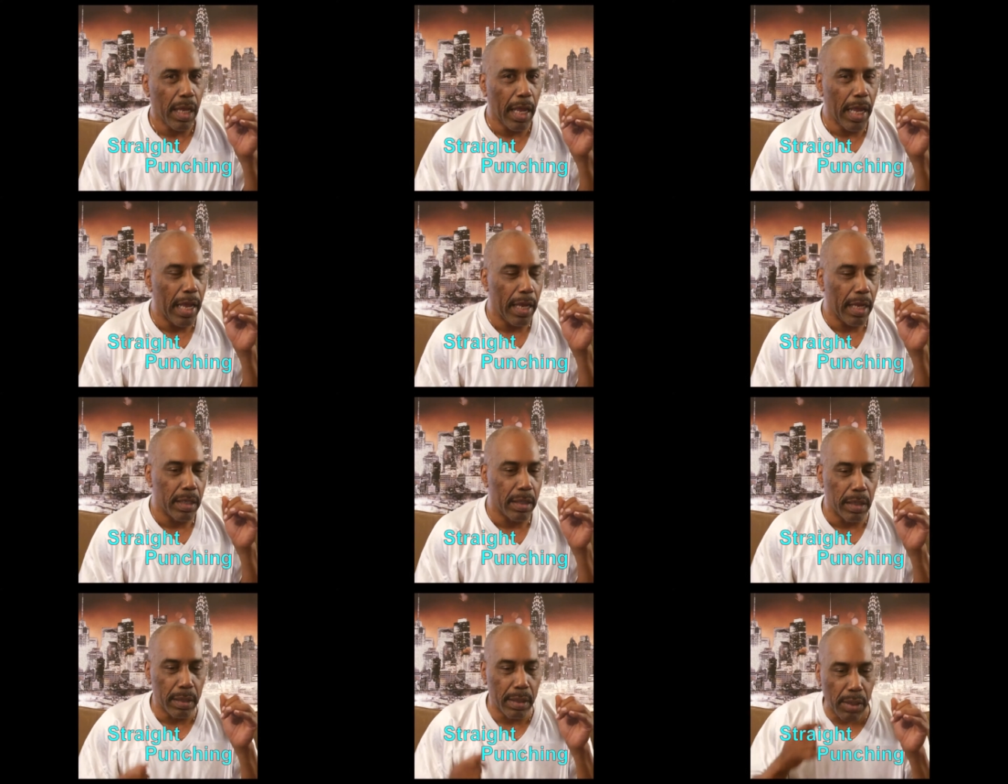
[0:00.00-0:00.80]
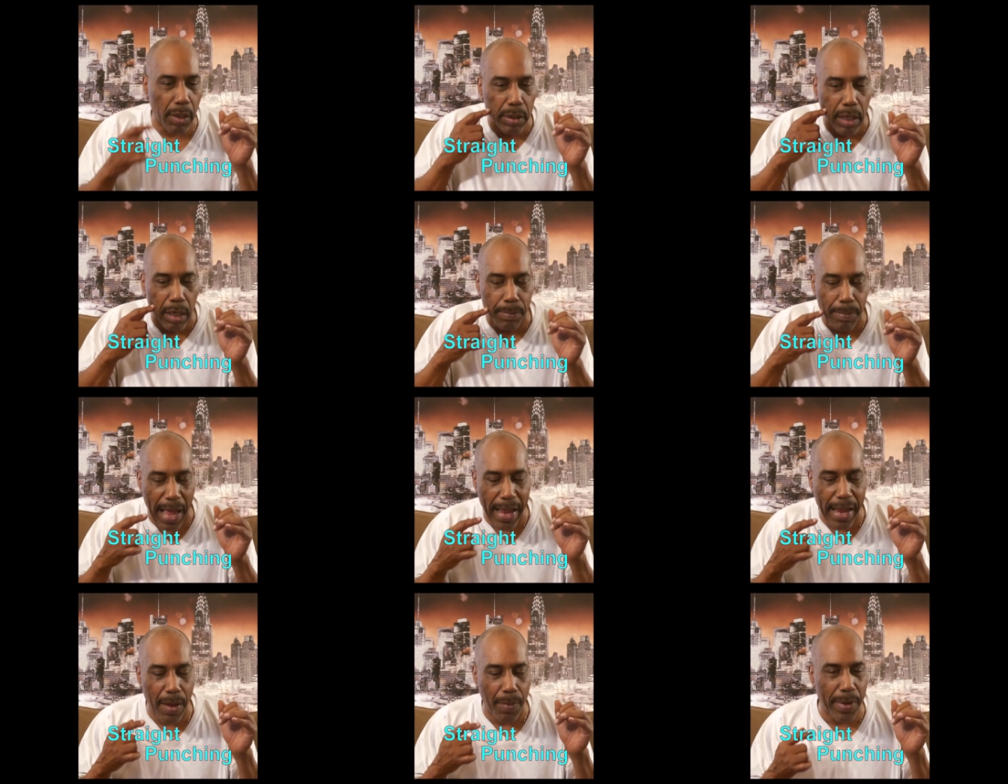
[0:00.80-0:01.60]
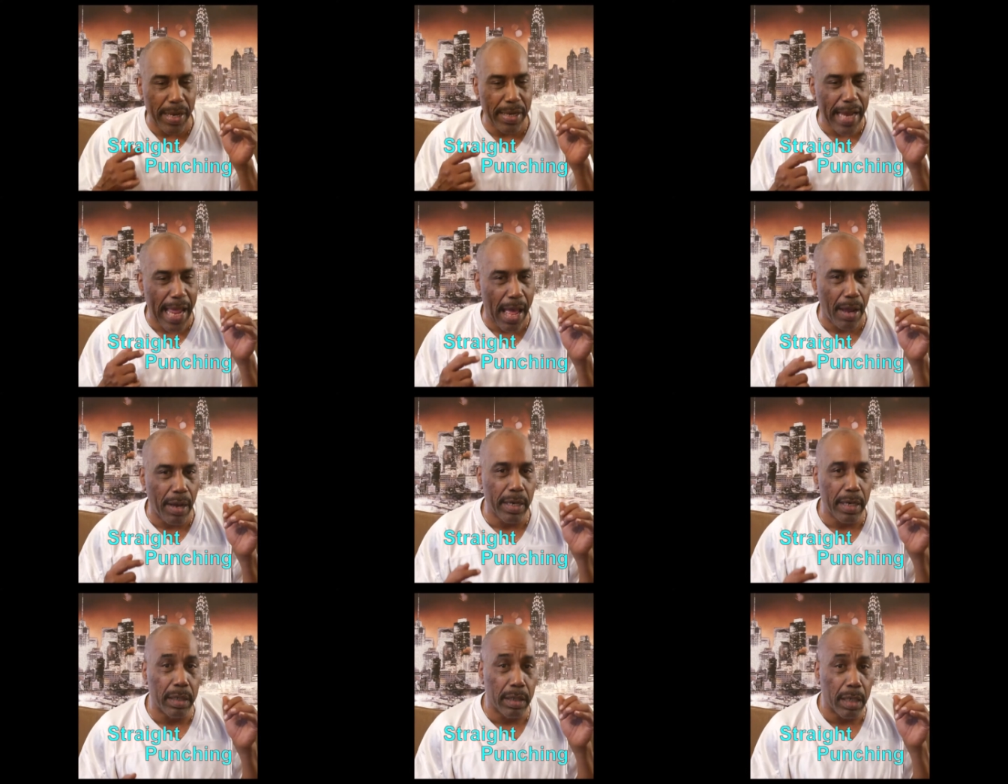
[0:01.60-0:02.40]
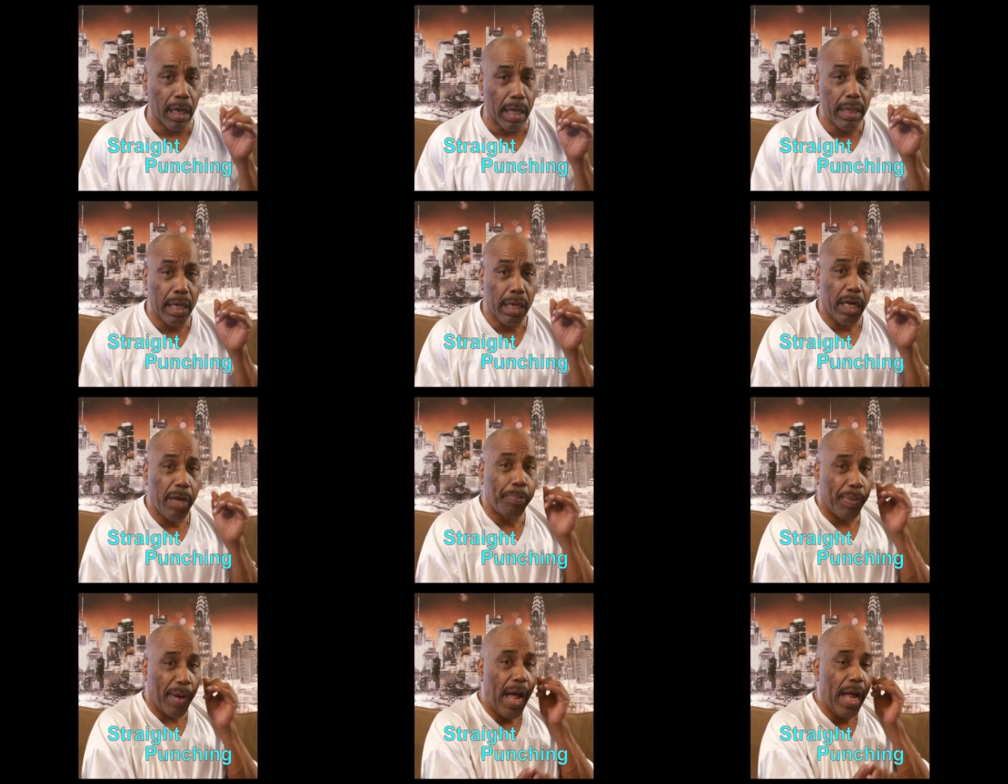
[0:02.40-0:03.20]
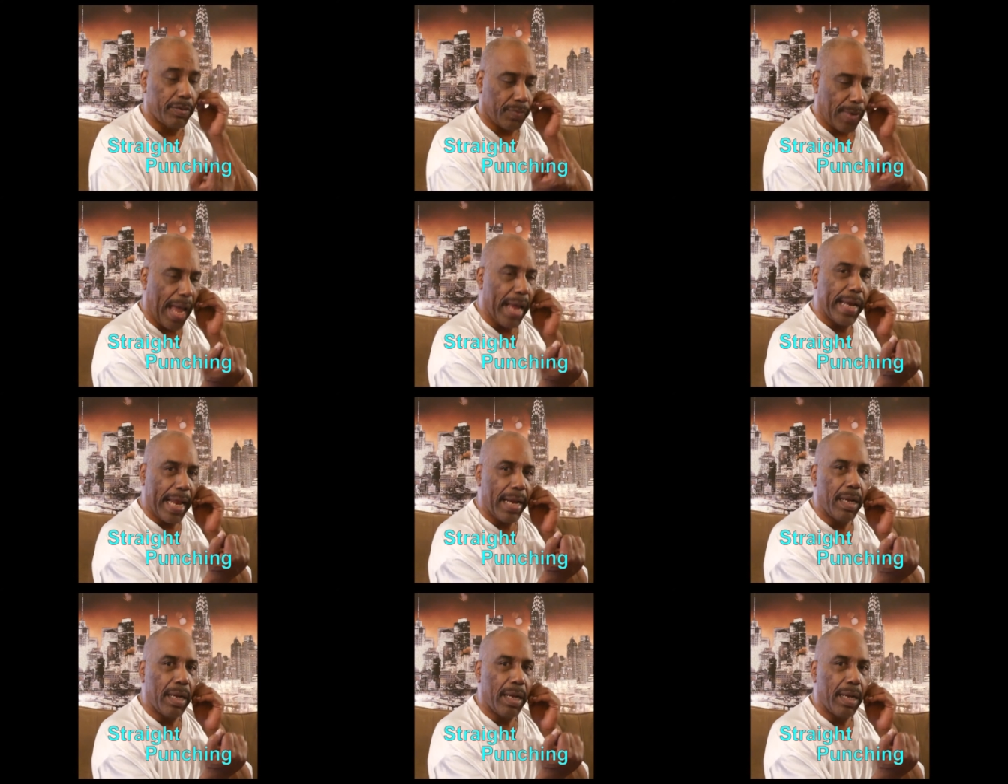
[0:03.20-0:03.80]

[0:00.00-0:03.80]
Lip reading: And so look, my hand went down. Look, it's a good punch, right? That